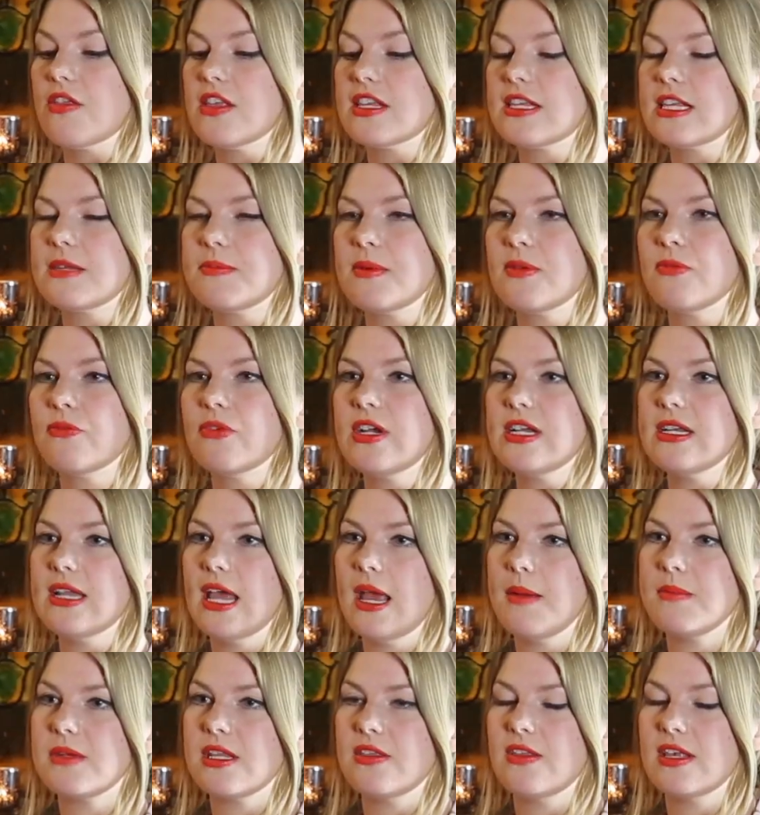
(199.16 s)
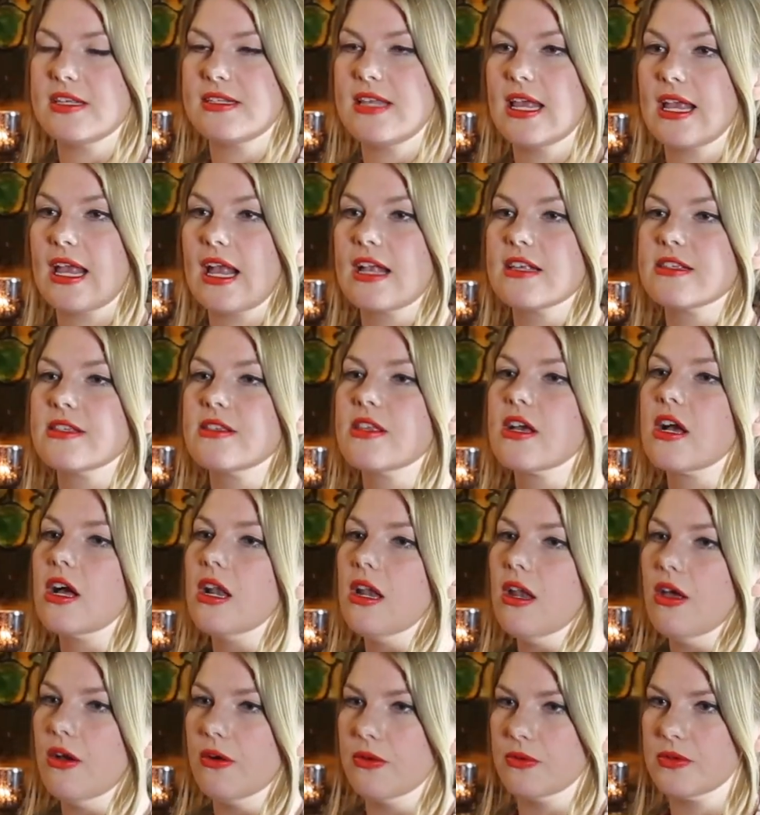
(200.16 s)
this has been renamed in this deck as the
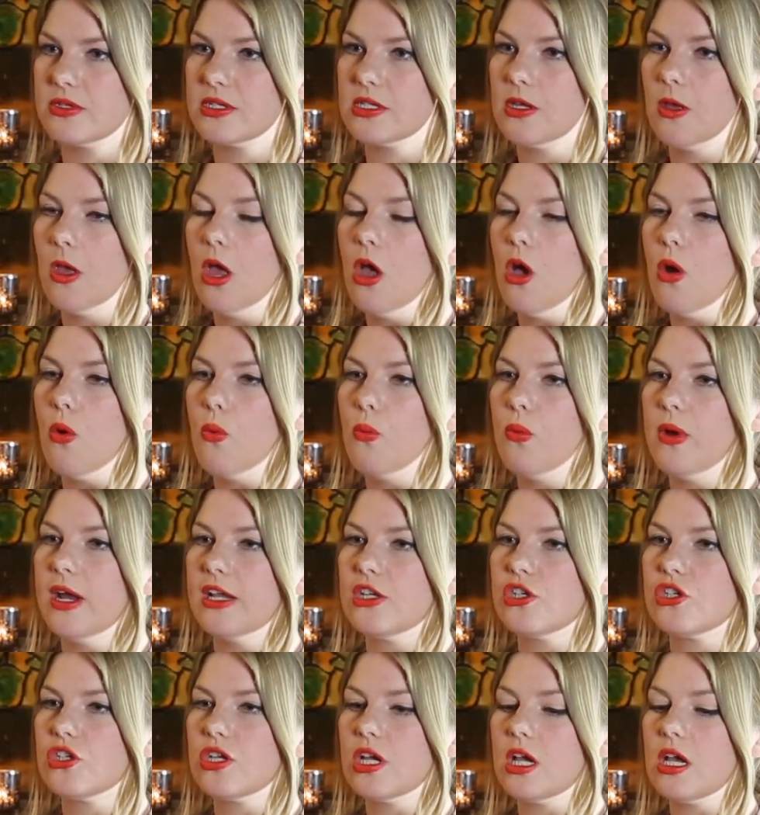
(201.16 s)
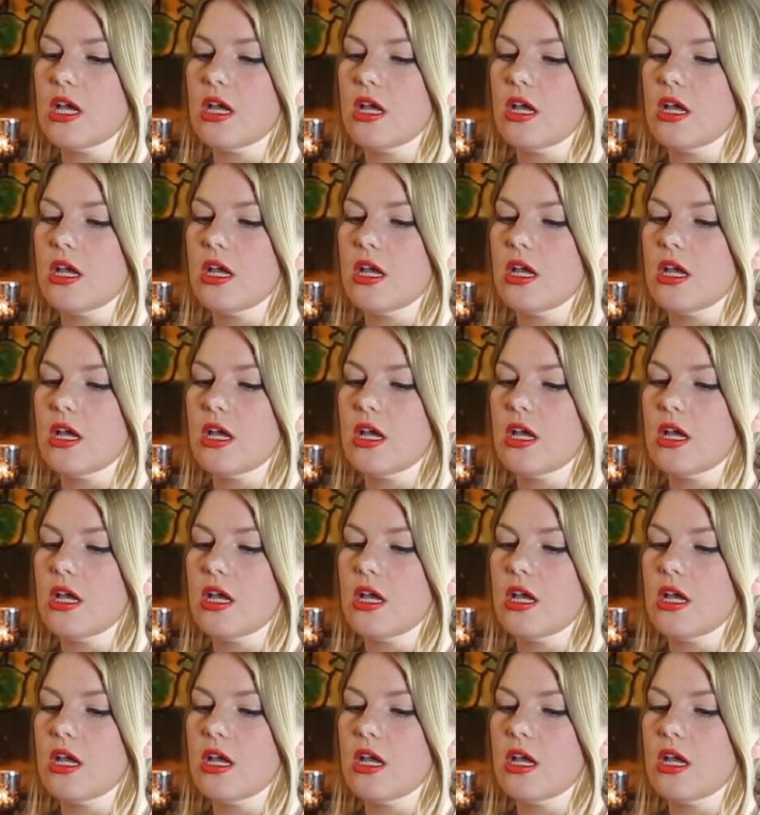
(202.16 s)
Close, which